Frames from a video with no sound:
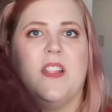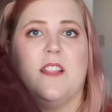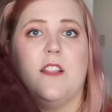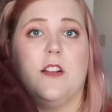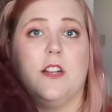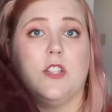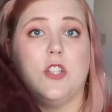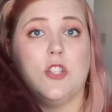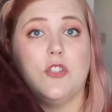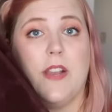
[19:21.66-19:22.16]

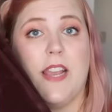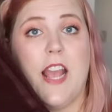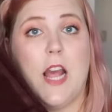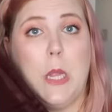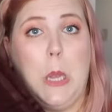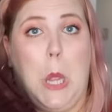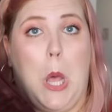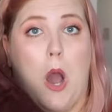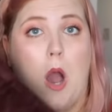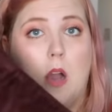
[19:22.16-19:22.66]
They're a
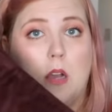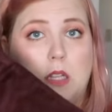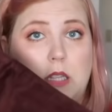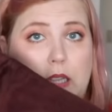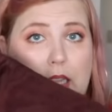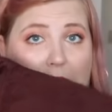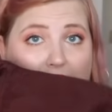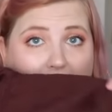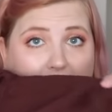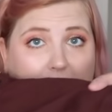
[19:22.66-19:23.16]
straight long
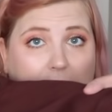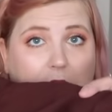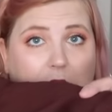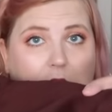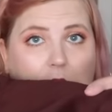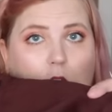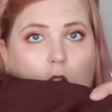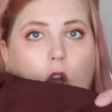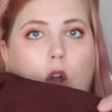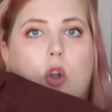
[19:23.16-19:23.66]

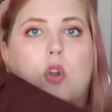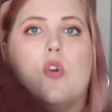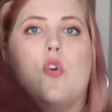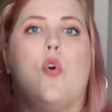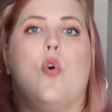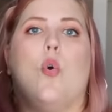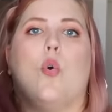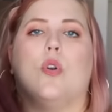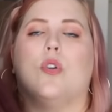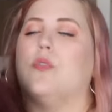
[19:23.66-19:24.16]
leg
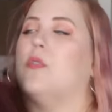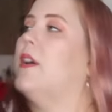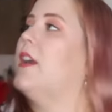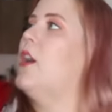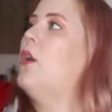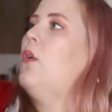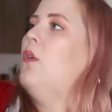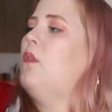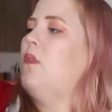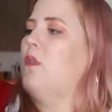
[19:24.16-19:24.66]
corduroy
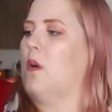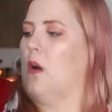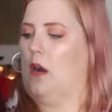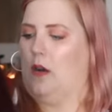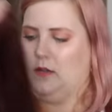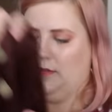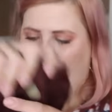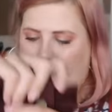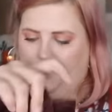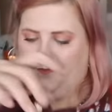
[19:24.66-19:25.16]

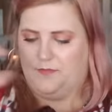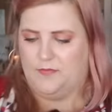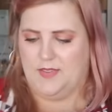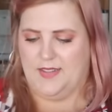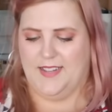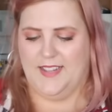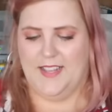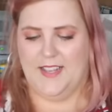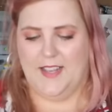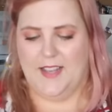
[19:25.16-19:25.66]
overall.
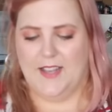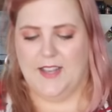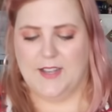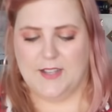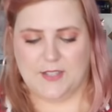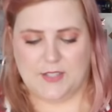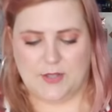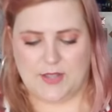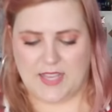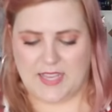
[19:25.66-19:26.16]

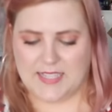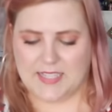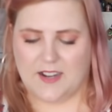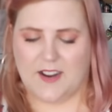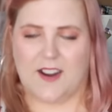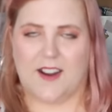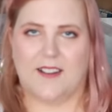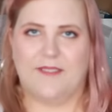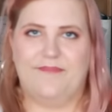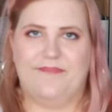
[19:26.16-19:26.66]
So these
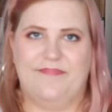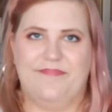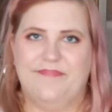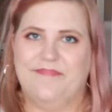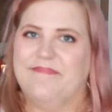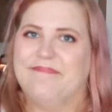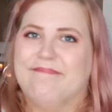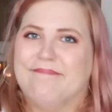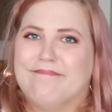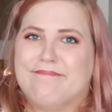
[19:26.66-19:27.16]
are
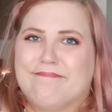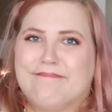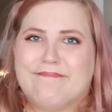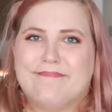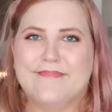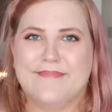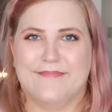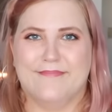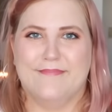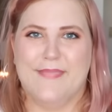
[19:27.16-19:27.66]

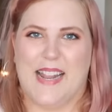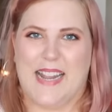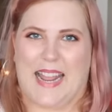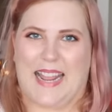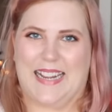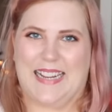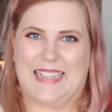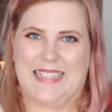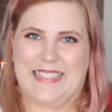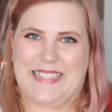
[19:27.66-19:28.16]

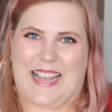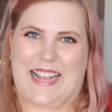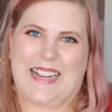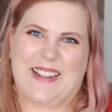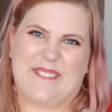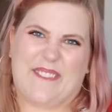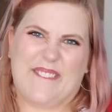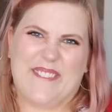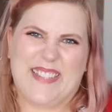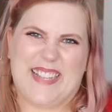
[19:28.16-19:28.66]
bananas, and
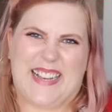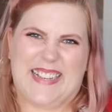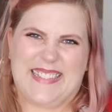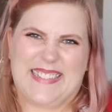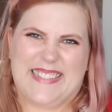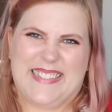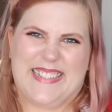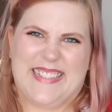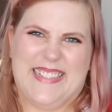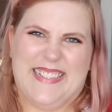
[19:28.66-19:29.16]
I'm
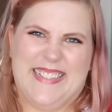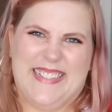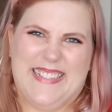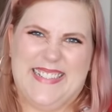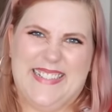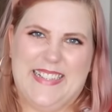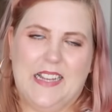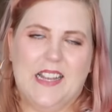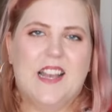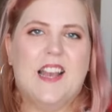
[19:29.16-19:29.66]
obsessed.
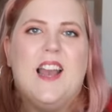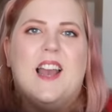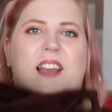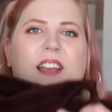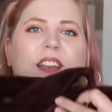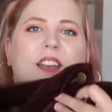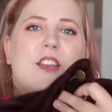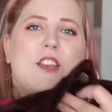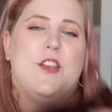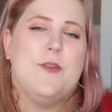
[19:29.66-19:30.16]

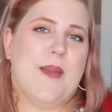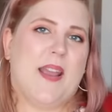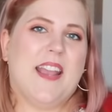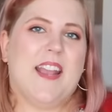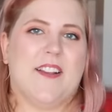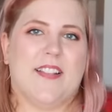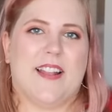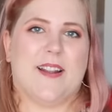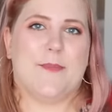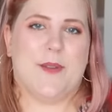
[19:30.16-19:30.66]
You might
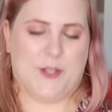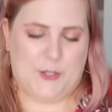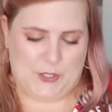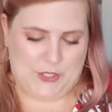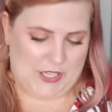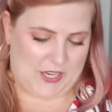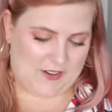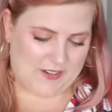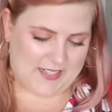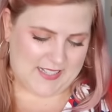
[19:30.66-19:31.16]
hear that a bunch
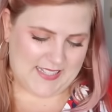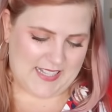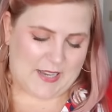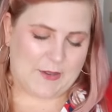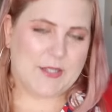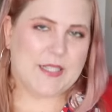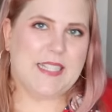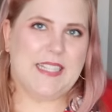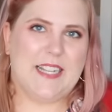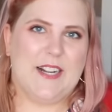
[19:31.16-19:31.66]
of salt, because I
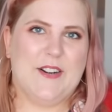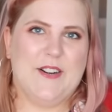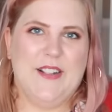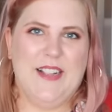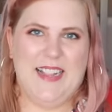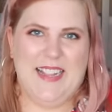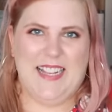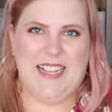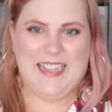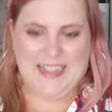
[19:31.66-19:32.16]
was
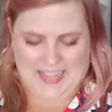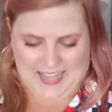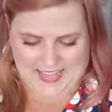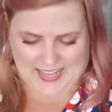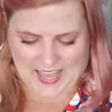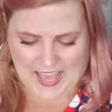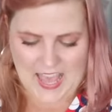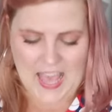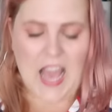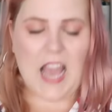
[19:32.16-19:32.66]
literally
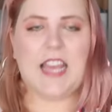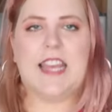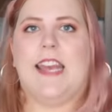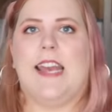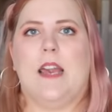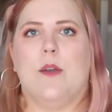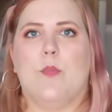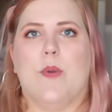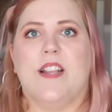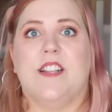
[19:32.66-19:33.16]
like, I
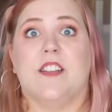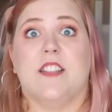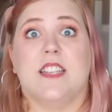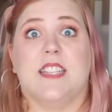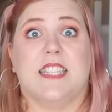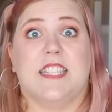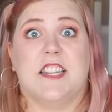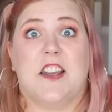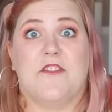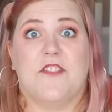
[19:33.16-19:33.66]
can't wait till
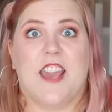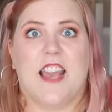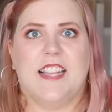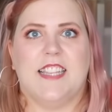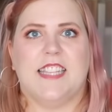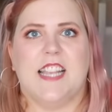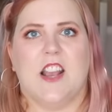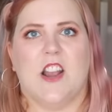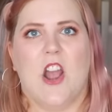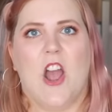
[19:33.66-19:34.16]
this stuff
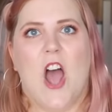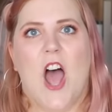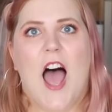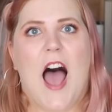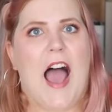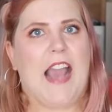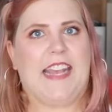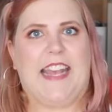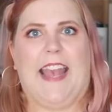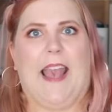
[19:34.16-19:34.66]
gets there.
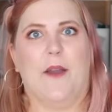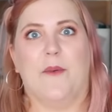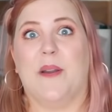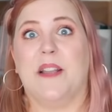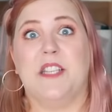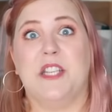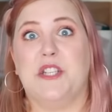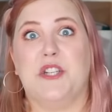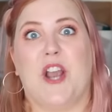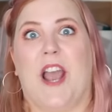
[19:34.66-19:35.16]
I can't
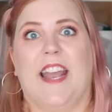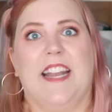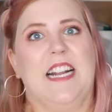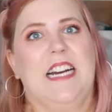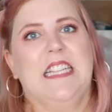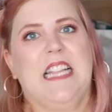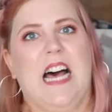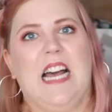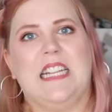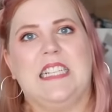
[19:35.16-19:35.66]
wait to try it
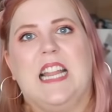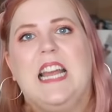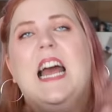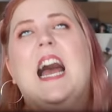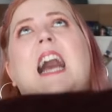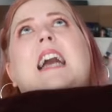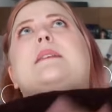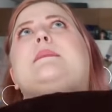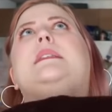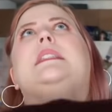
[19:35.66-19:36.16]
all on.
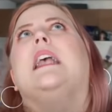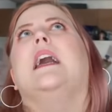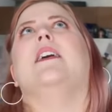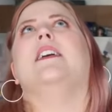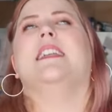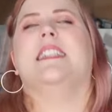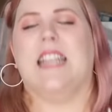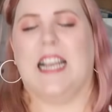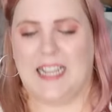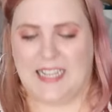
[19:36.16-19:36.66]
I'm so
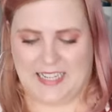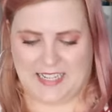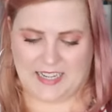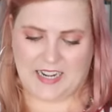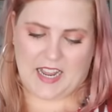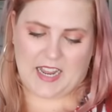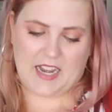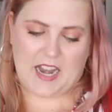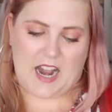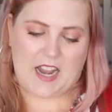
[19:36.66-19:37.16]

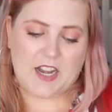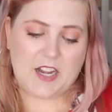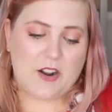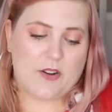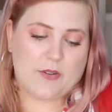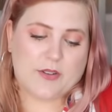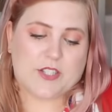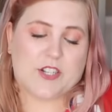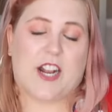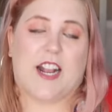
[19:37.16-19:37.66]
excited. And you
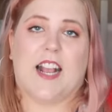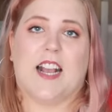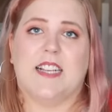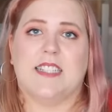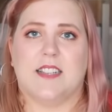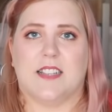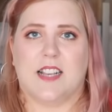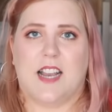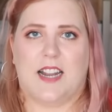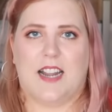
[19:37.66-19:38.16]
know, it was great
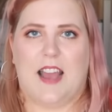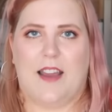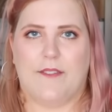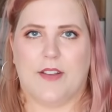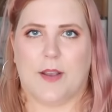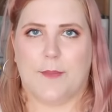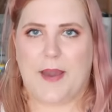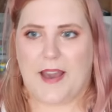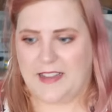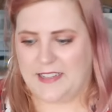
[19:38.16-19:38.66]
because I was kind of
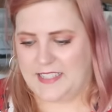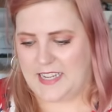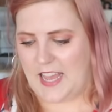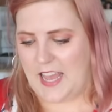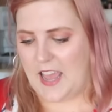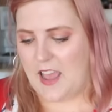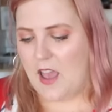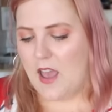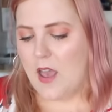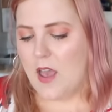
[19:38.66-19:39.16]
having a bad
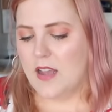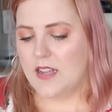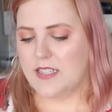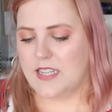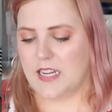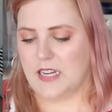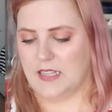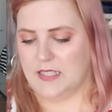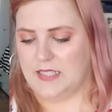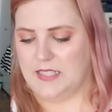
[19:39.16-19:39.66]
day.
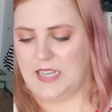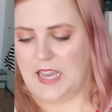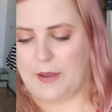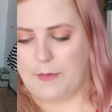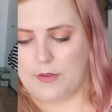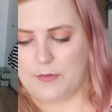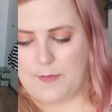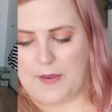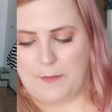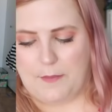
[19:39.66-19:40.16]
Dana's staying
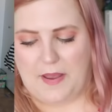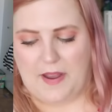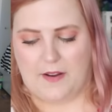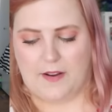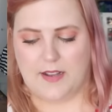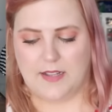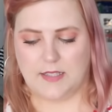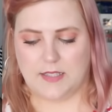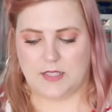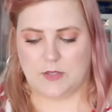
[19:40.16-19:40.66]
with my
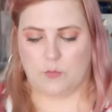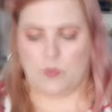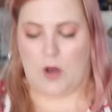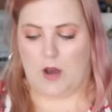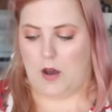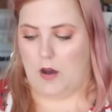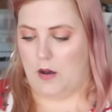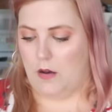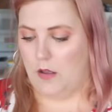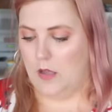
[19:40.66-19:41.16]
parents
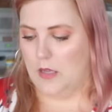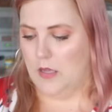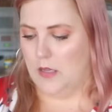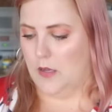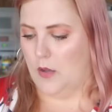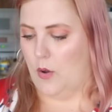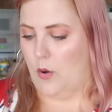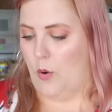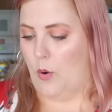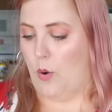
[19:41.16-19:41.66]
while,
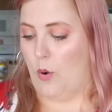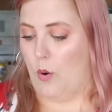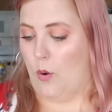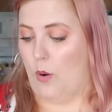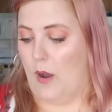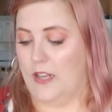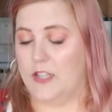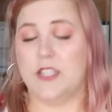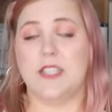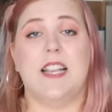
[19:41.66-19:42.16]
oh,
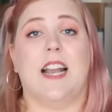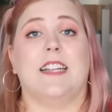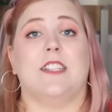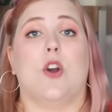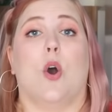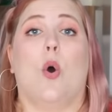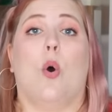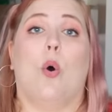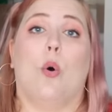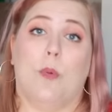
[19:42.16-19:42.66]
I just knocked
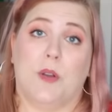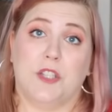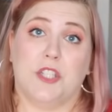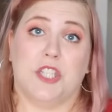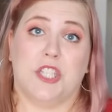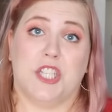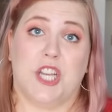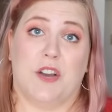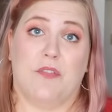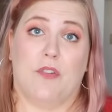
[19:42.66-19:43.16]
a whole bunch
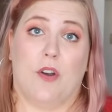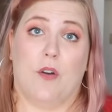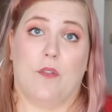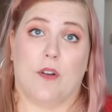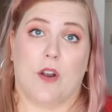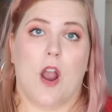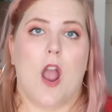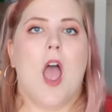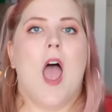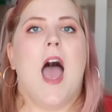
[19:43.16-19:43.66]
of stuff
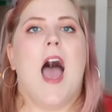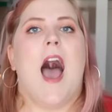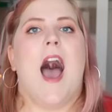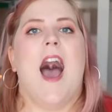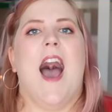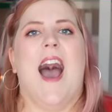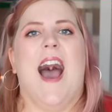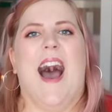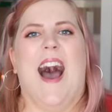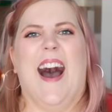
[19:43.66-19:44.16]
over.
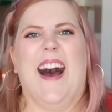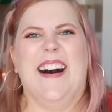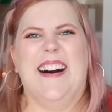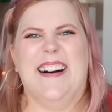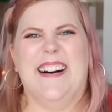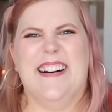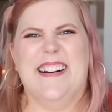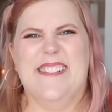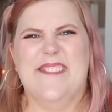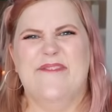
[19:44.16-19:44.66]

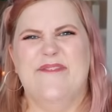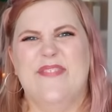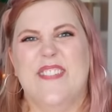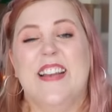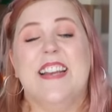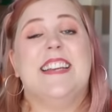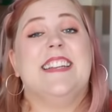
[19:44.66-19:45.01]
Um,